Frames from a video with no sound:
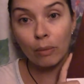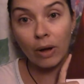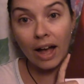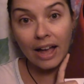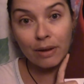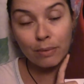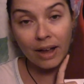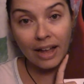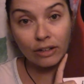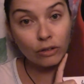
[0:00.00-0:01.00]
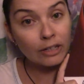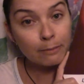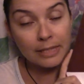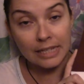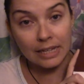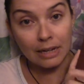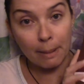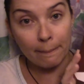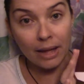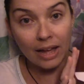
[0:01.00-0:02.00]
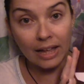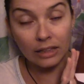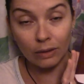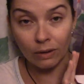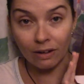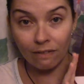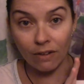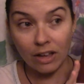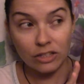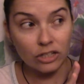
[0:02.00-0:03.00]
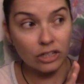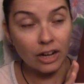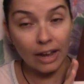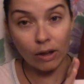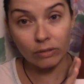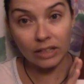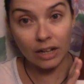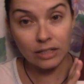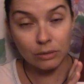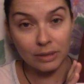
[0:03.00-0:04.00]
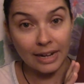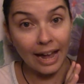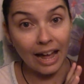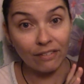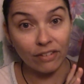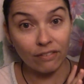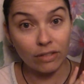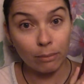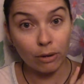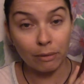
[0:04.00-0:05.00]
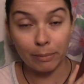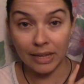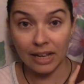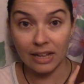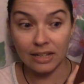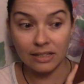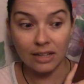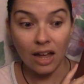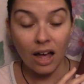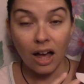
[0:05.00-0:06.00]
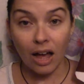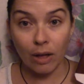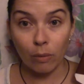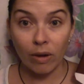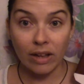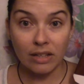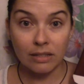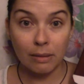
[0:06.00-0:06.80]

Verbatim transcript: I read Crimson by Laura Foster. I only got to read half of the book because I was